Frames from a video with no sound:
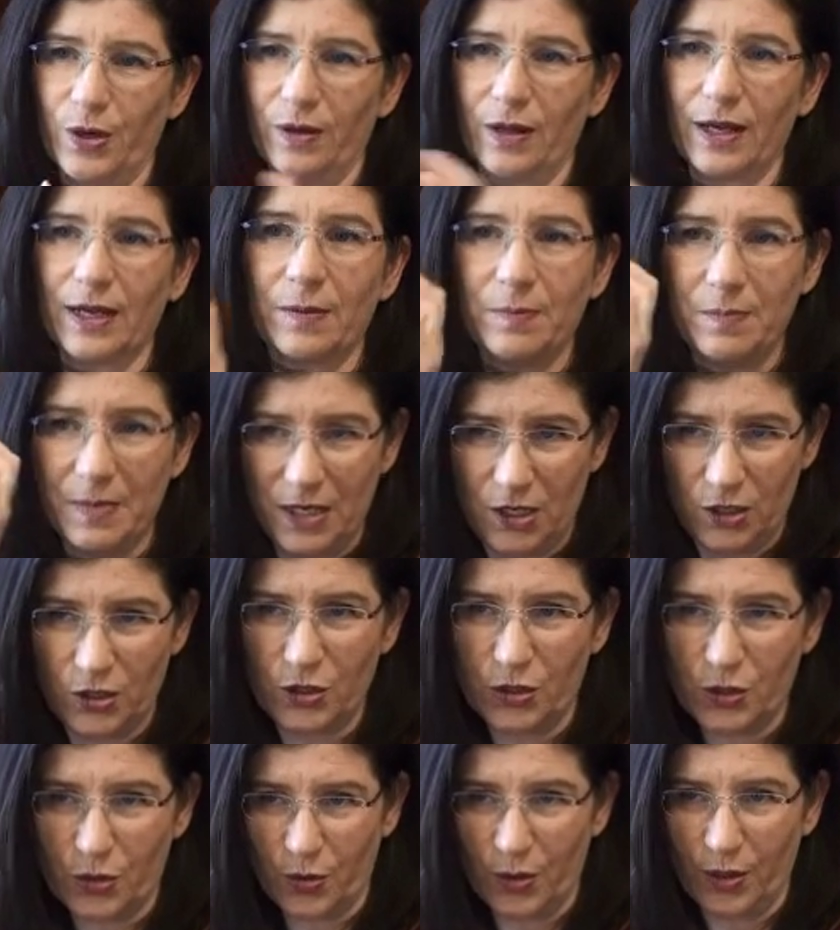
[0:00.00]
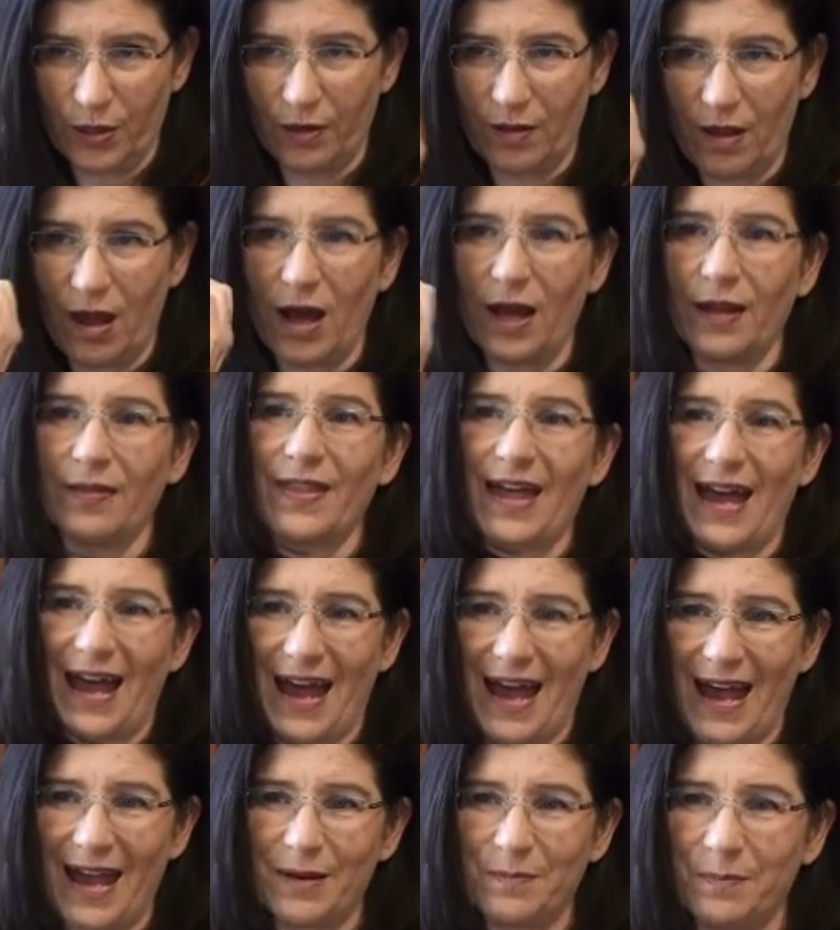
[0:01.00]
like a mini tutorial on
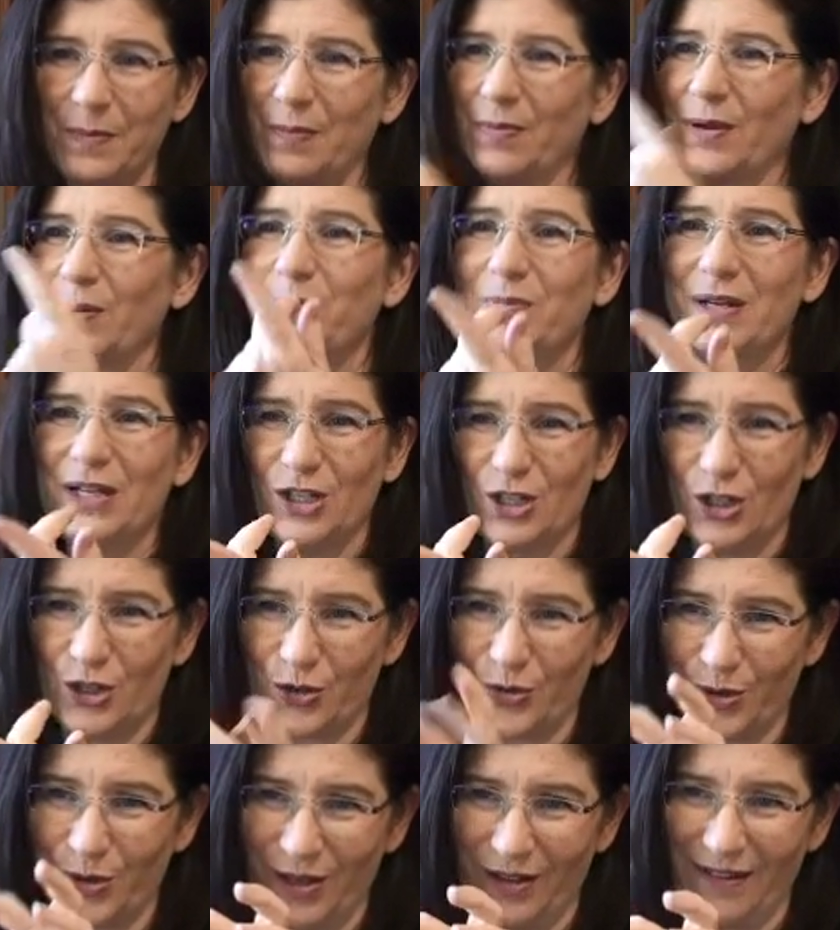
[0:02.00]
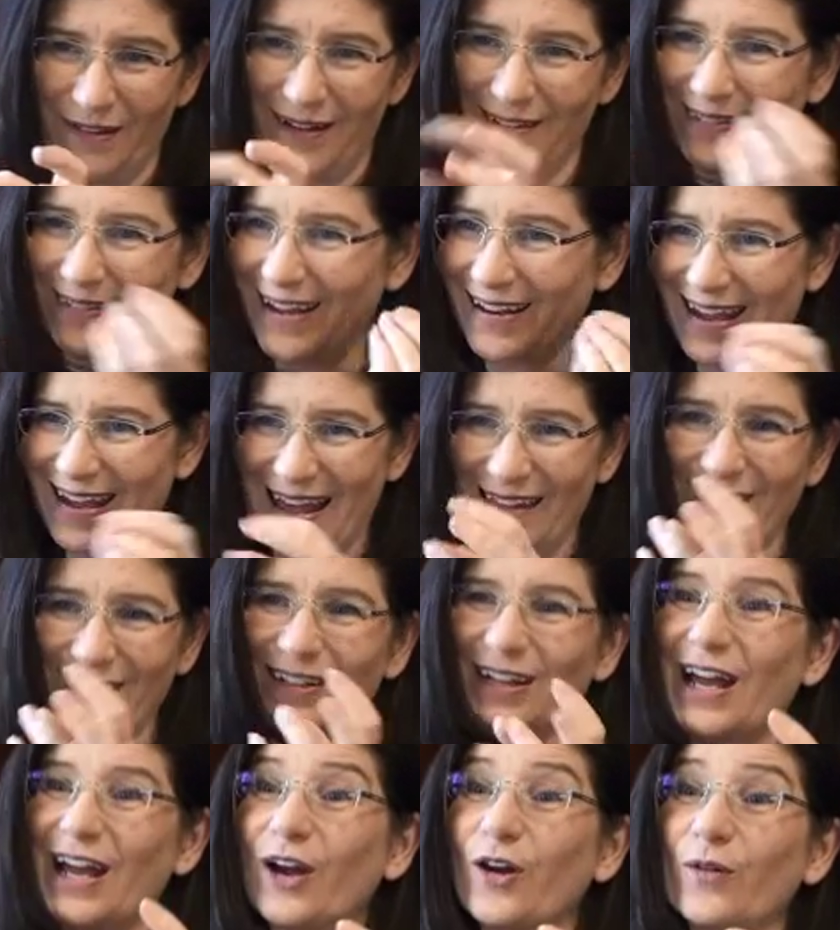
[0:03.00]
that, maybe a mini tutorial on like
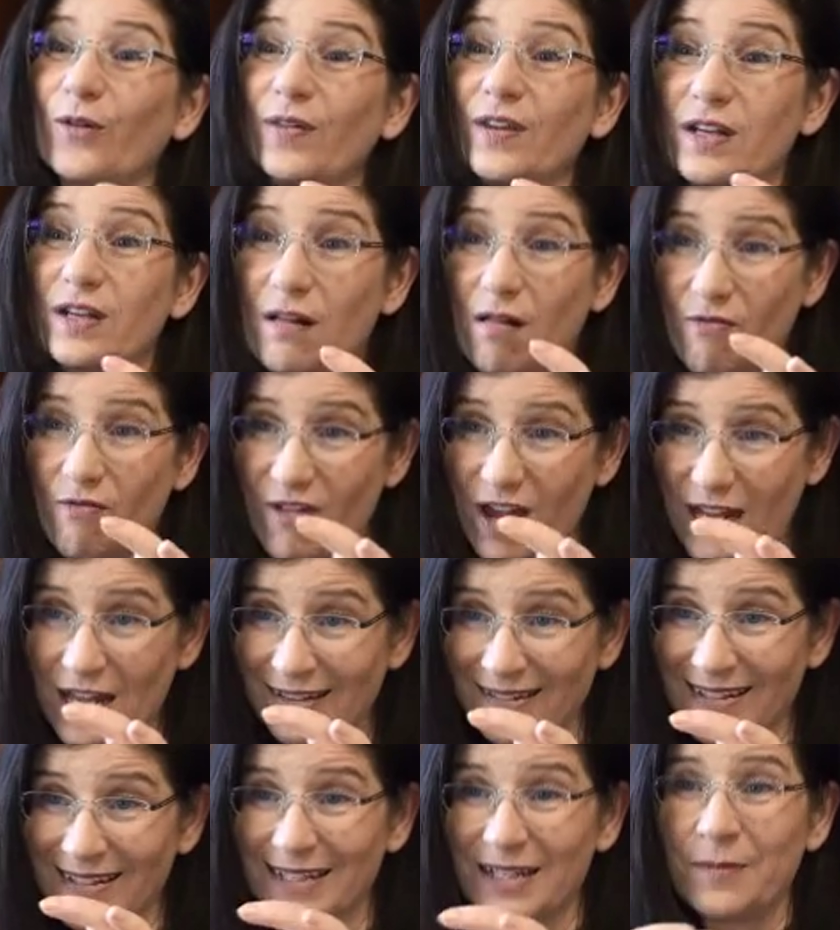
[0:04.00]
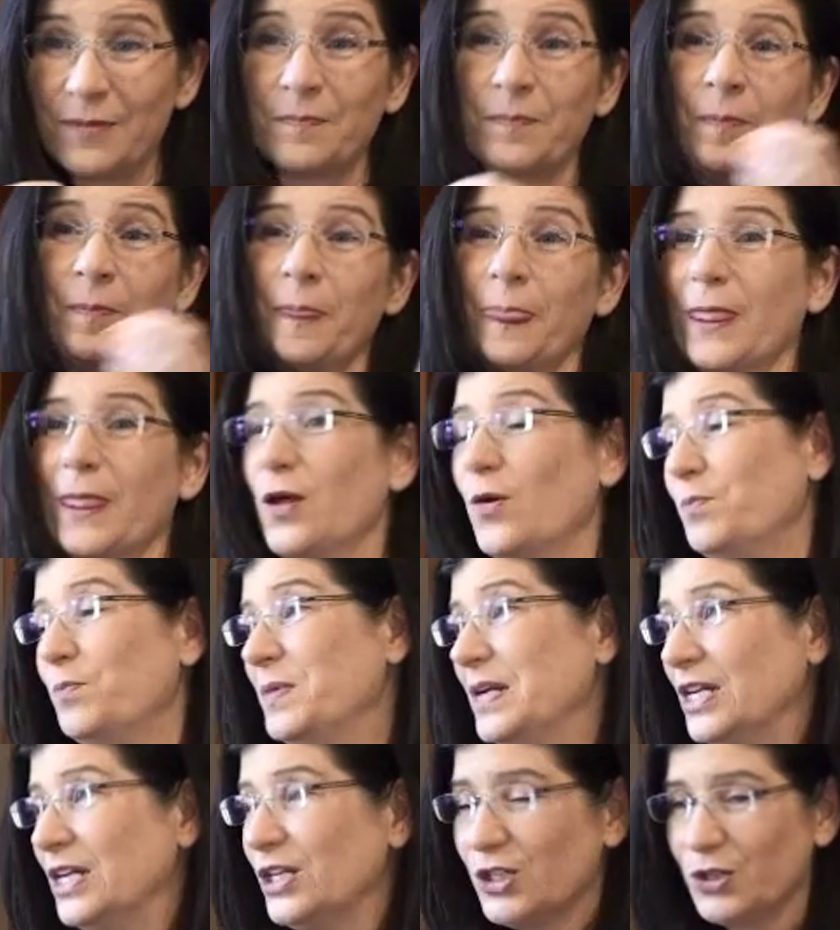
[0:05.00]
Ellen Langer and the Dolphins,
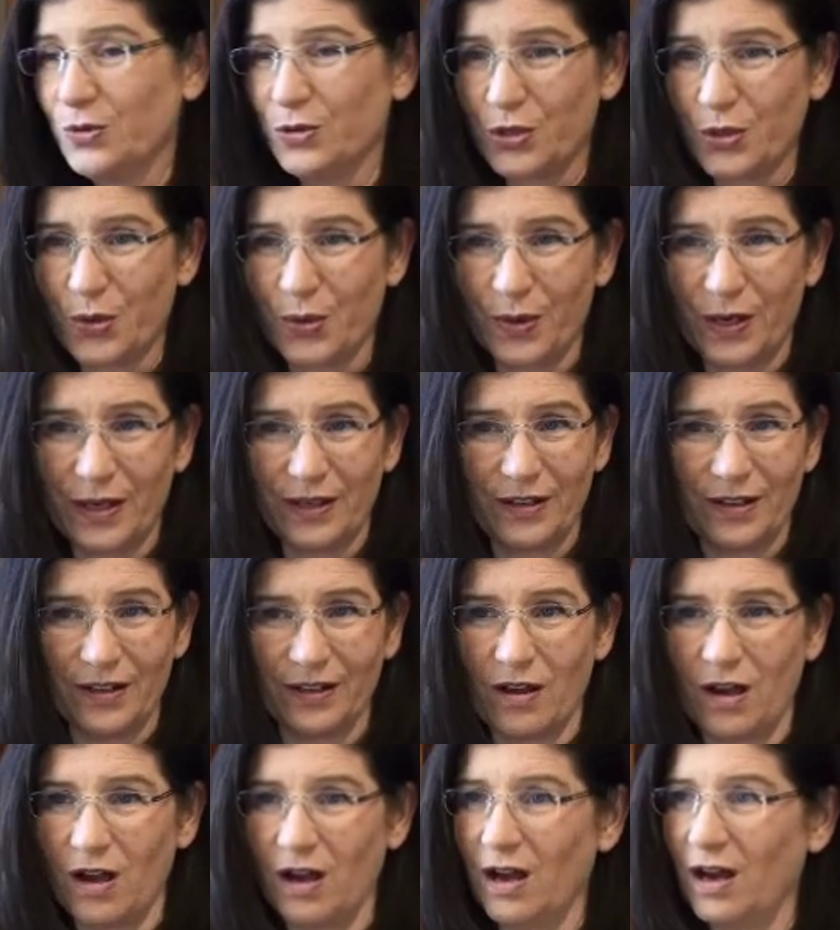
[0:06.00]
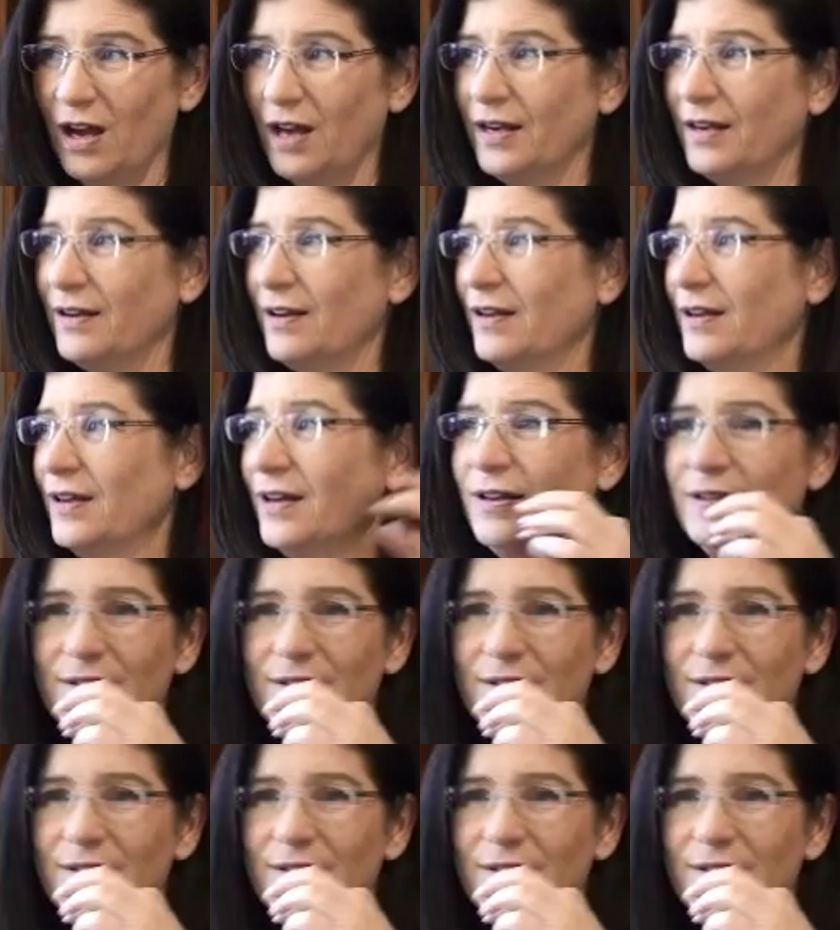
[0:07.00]
mini tutorial on,